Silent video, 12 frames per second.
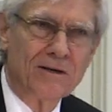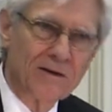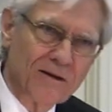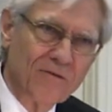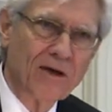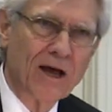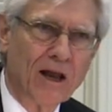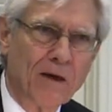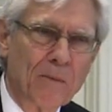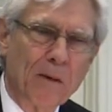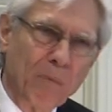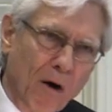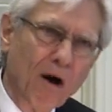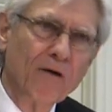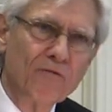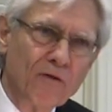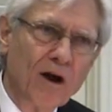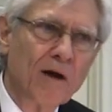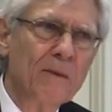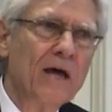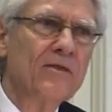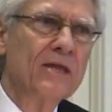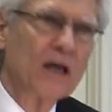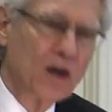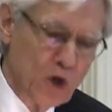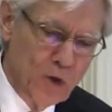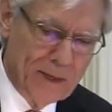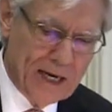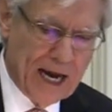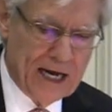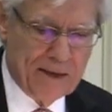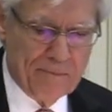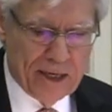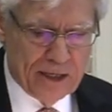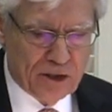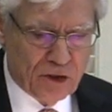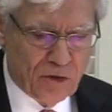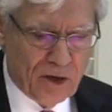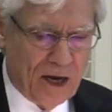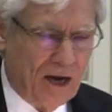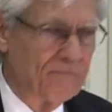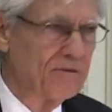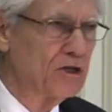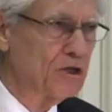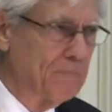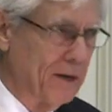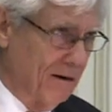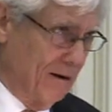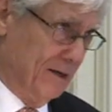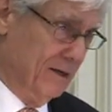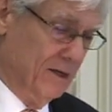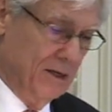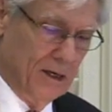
to develop apart from the illuminating ministry of the Spirit.